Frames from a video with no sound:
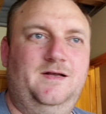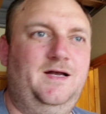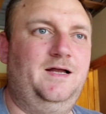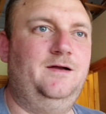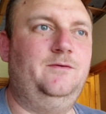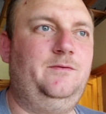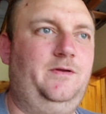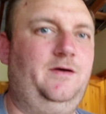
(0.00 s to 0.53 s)
Hey
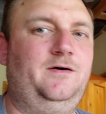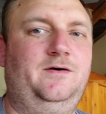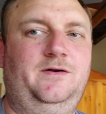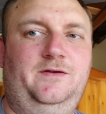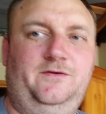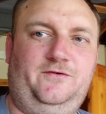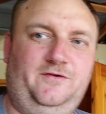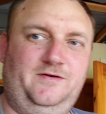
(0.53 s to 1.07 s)
up
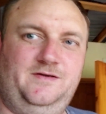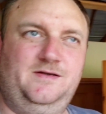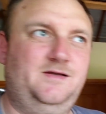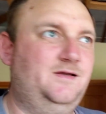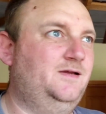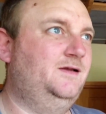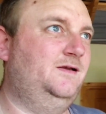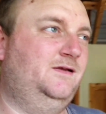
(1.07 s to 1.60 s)
guys,
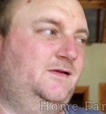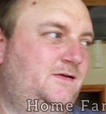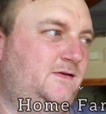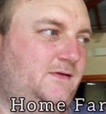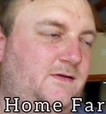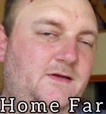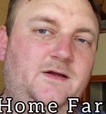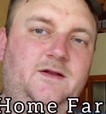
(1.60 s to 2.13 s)

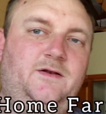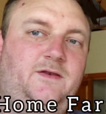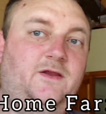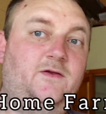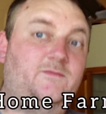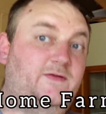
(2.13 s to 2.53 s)
new